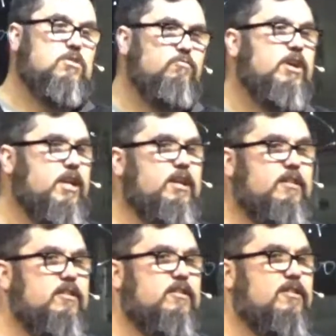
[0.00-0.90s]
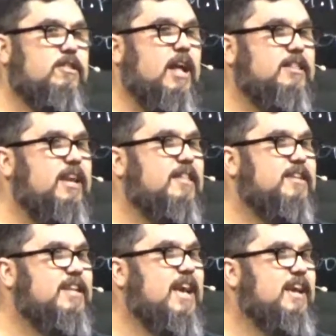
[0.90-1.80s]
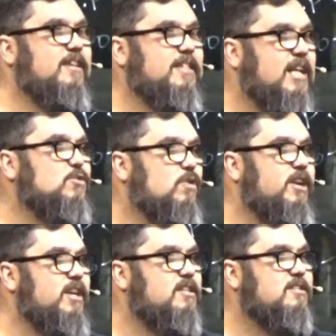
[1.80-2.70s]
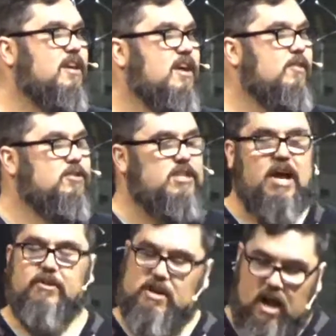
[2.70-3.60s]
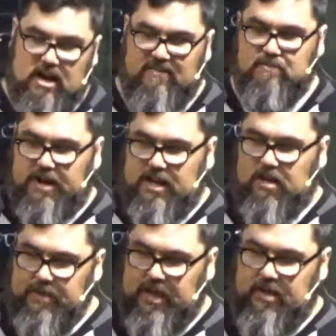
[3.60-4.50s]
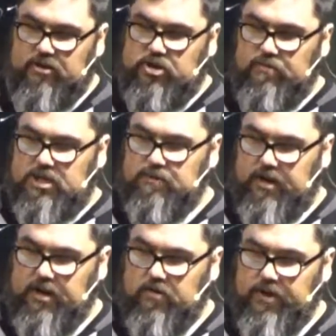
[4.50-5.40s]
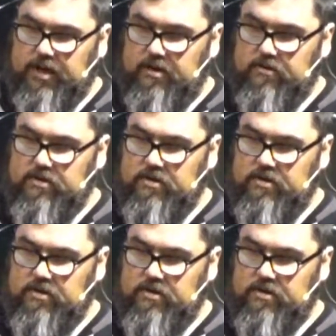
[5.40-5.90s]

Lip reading: are really, at the end of the day, that's what it is. There's either not enough money coming in or too much money going out.